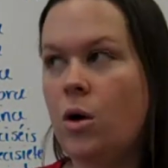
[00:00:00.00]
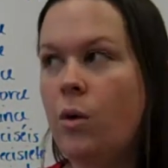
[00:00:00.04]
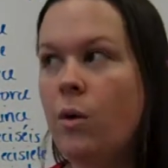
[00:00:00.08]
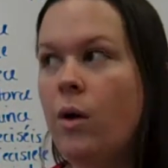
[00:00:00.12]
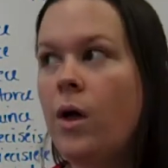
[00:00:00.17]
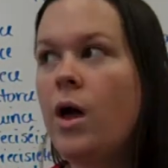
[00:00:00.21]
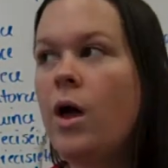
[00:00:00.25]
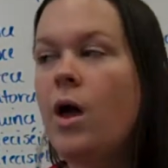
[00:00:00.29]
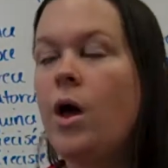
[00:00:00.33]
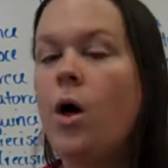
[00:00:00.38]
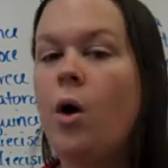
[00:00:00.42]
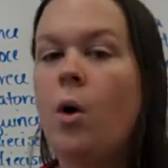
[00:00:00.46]
know,
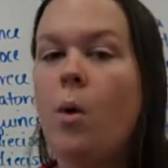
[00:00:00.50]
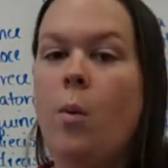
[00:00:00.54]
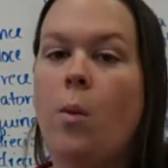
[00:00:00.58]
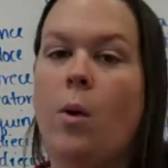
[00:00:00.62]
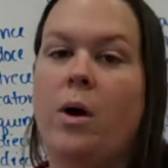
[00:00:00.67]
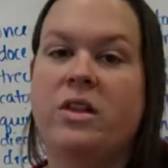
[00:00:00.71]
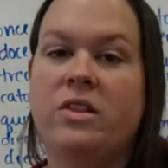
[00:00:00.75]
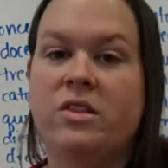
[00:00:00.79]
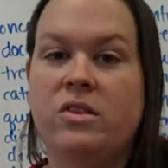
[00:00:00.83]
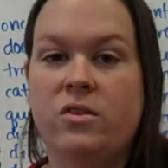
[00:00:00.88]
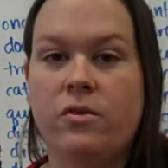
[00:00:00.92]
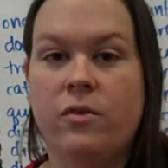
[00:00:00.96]

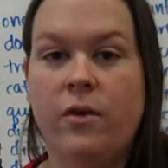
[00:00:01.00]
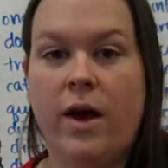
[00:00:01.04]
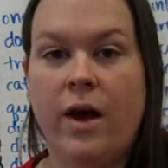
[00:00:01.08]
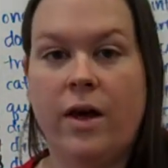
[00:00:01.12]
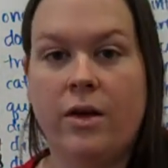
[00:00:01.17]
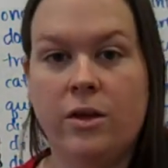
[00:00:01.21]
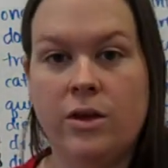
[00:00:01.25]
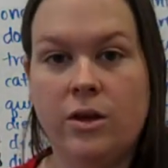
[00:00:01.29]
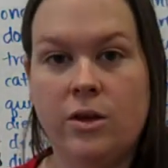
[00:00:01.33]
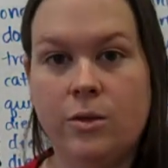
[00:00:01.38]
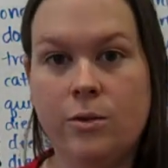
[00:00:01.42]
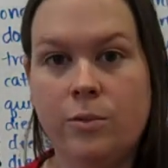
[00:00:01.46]
ones
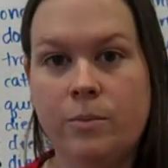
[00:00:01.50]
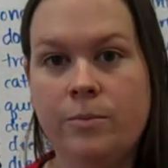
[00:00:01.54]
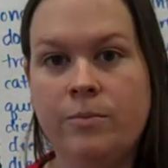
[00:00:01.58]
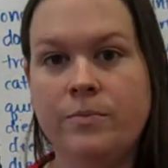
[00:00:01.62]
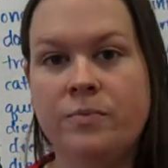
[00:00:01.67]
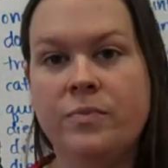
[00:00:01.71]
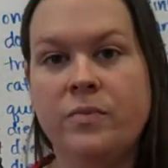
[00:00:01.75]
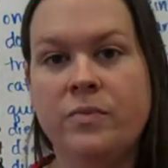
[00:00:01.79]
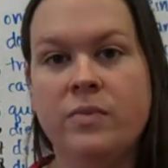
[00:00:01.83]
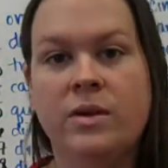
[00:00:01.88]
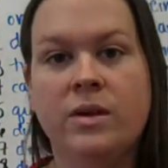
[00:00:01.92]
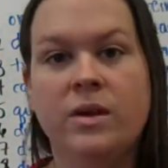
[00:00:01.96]
value
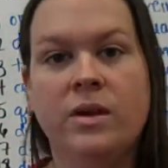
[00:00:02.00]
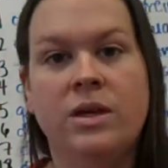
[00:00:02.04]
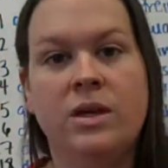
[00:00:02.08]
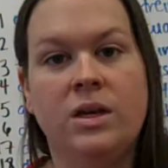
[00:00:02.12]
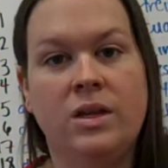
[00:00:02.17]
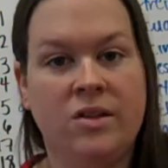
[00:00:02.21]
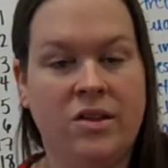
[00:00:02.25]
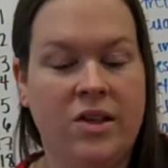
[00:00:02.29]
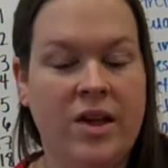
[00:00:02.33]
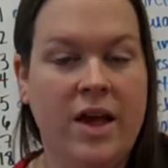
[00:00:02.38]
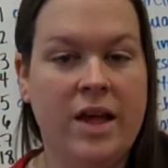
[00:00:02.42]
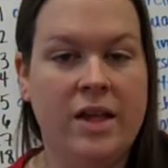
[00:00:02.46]

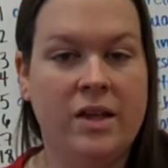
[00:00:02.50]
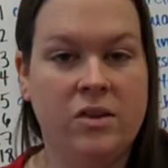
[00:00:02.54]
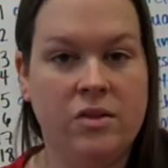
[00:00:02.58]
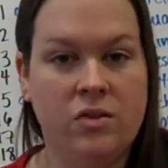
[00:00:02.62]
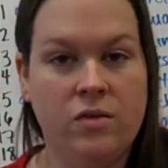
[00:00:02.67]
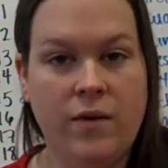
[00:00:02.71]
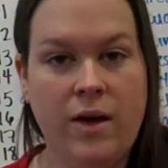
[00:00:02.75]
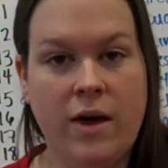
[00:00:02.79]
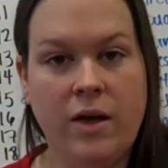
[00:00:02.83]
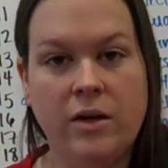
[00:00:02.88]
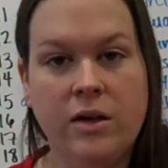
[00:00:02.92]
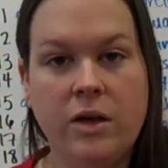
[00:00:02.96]
and
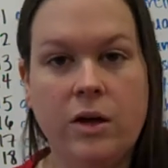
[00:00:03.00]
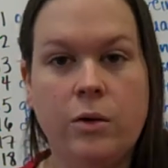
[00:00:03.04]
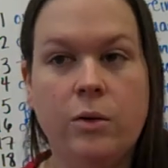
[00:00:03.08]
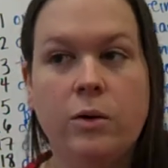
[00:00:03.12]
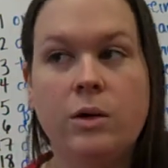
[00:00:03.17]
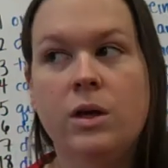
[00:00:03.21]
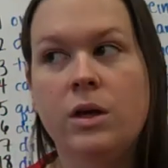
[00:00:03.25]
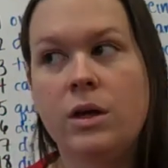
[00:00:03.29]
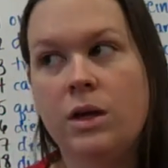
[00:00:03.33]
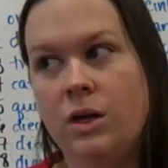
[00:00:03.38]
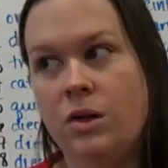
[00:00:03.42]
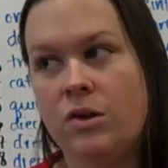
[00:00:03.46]
tens value,
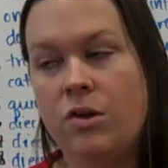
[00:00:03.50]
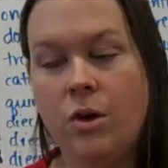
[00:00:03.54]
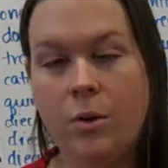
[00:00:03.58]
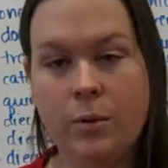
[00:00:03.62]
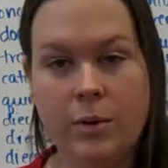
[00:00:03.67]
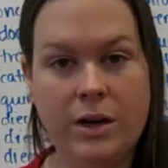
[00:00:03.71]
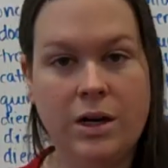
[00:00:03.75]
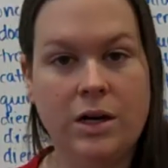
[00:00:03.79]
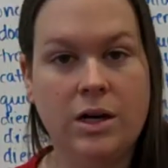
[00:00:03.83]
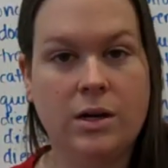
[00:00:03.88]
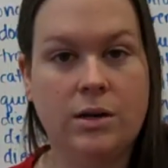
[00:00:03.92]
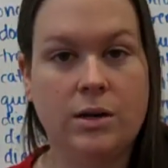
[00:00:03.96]
until
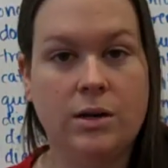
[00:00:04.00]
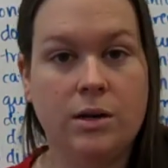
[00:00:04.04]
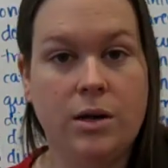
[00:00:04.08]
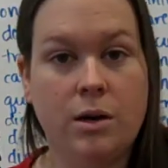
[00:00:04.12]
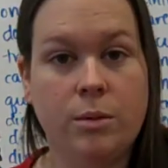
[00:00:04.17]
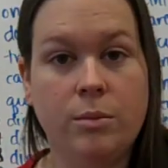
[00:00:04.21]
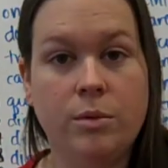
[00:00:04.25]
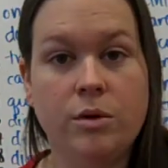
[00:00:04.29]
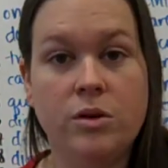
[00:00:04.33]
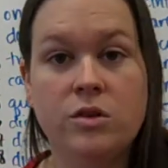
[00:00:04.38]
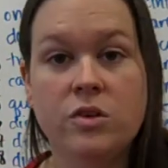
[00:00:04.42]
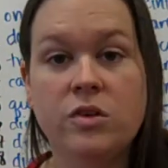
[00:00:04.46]
we get into the
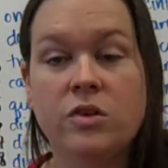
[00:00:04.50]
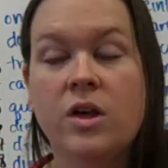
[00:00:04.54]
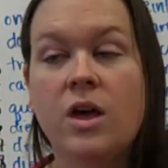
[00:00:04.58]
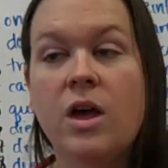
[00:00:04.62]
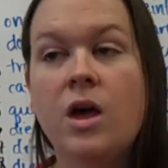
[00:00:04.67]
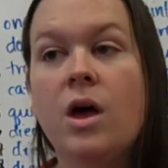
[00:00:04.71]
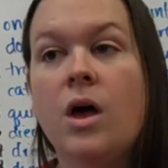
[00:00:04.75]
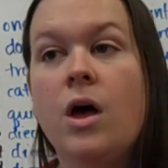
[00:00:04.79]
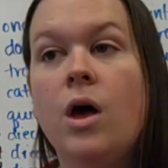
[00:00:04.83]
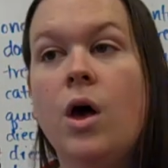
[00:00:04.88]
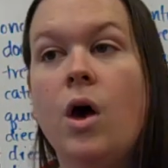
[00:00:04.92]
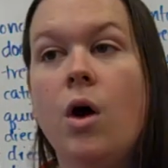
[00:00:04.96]
numbers.
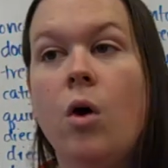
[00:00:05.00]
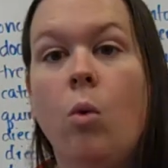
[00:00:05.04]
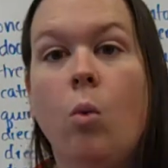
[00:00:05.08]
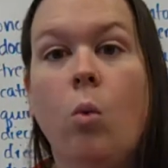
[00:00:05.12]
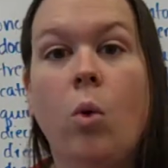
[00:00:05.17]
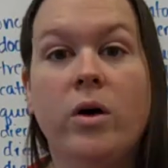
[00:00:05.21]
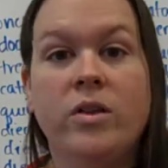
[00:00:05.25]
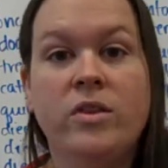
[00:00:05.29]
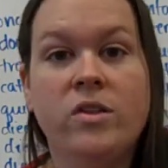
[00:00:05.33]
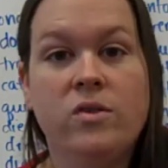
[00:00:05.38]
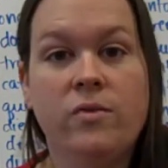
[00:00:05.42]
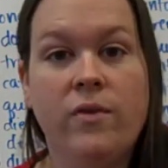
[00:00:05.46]

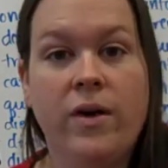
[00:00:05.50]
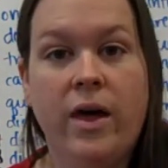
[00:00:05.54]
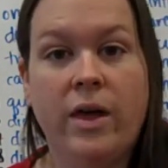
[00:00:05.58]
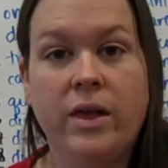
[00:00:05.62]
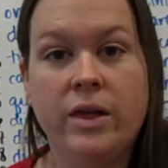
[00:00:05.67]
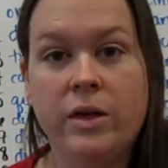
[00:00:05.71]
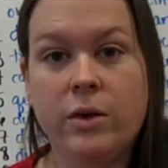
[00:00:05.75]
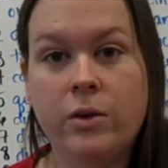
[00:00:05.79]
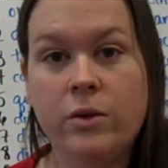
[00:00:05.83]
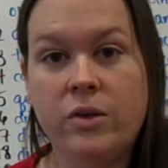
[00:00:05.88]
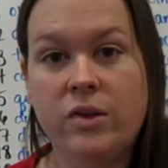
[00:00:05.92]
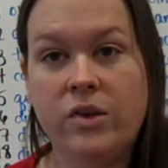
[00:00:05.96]
Ones
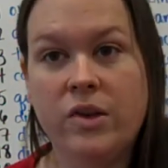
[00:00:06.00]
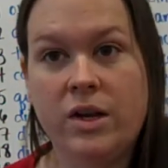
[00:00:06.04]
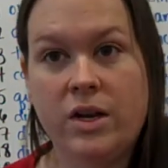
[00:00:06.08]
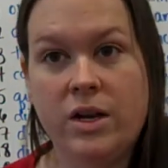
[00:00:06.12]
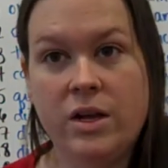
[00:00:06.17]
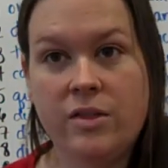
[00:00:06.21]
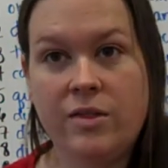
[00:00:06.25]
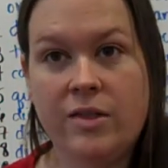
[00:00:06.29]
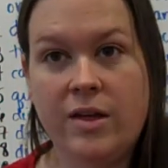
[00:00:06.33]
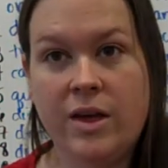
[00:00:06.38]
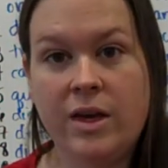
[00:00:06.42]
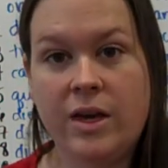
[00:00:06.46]
value is
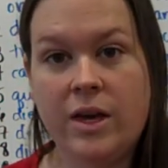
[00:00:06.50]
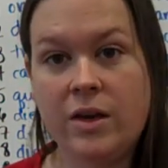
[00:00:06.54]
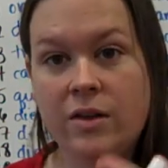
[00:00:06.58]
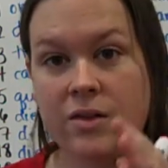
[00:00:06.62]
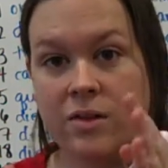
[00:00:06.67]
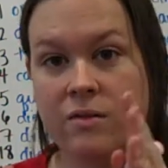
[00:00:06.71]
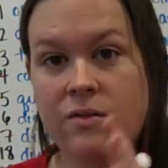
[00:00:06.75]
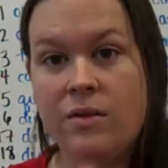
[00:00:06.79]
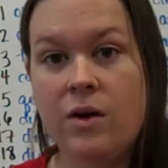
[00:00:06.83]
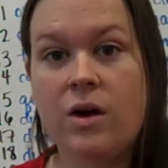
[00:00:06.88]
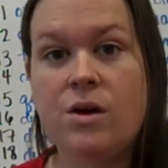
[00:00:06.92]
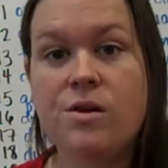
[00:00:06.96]
anything
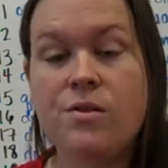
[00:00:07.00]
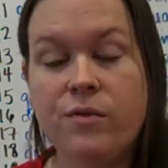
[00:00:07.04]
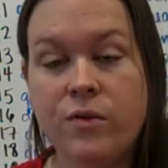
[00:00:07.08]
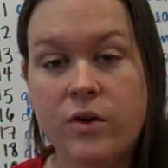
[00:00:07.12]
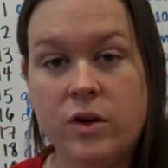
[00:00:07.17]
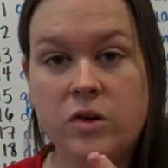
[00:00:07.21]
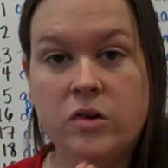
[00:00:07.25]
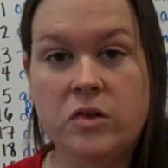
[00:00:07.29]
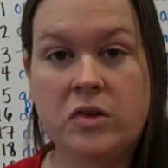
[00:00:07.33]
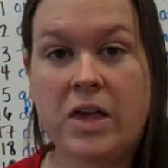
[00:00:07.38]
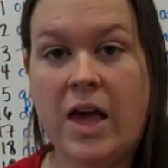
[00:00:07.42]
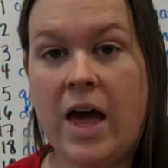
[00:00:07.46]
in the very
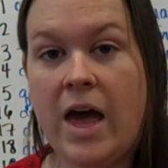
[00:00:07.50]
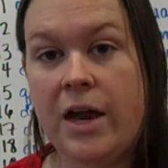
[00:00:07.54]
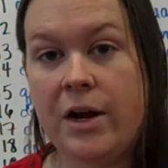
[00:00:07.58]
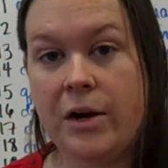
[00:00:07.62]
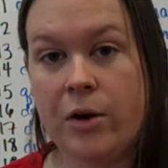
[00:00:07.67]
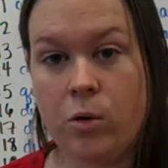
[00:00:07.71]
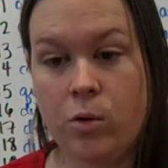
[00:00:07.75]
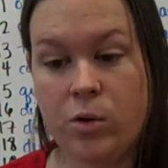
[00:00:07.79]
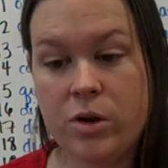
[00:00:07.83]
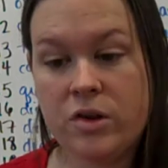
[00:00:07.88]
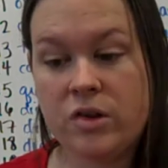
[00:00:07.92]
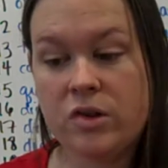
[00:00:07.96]
first
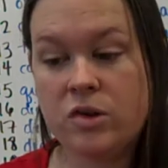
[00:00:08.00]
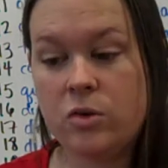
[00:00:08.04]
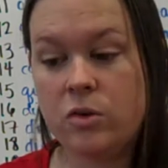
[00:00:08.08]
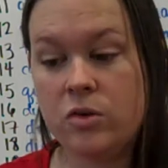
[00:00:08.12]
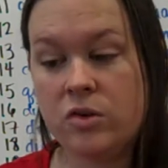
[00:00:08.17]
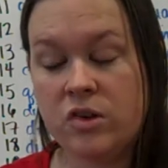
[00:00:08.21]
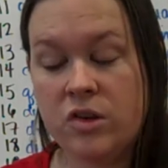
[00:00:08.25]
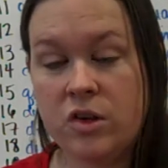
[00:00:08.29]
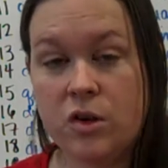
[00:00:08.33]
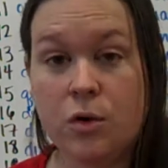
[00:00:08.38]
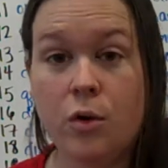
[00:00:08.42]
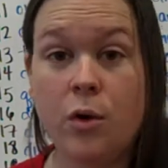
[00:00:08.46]
category, so
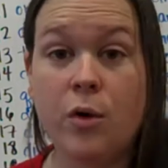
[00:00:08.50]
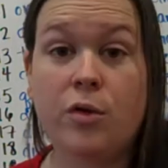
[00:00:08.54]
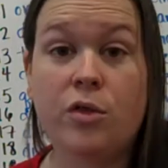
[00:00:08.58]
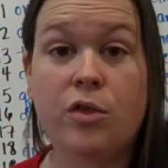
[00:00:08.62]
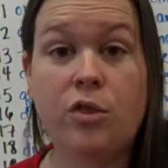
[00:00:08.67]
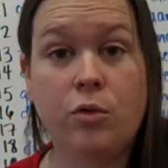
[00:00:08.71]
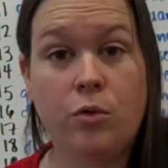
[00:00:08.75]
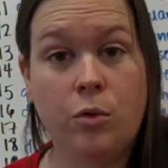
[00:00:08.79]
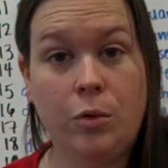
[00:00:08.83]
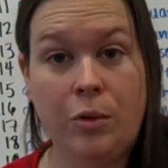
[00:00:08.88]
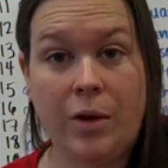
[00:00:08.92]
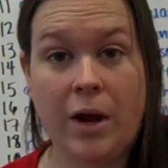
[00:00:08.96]
0
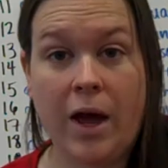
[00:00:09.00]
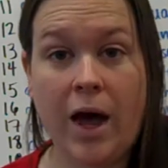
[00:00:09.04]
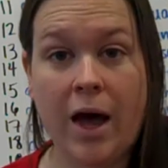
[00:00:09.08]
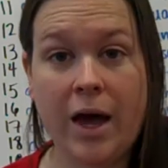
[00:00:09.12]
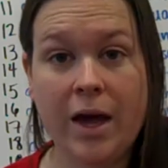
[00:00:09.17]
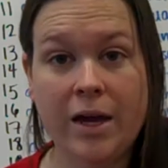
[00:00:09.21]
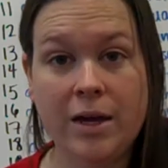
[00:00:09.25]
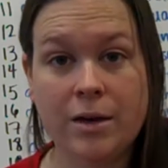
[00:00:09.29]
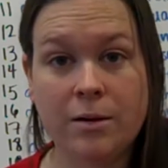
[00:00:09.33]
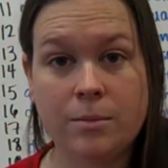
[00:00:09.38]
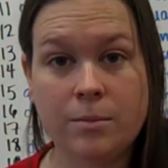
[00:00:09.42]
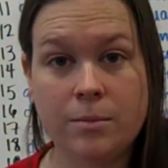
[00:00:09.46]
through
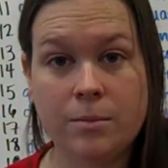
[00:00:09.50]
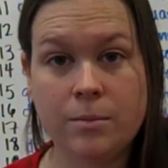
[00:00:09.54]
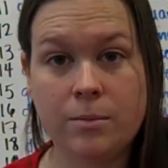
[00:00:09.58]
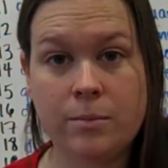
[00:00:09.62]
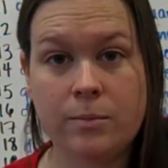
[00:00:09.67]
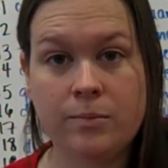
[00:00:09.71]
9.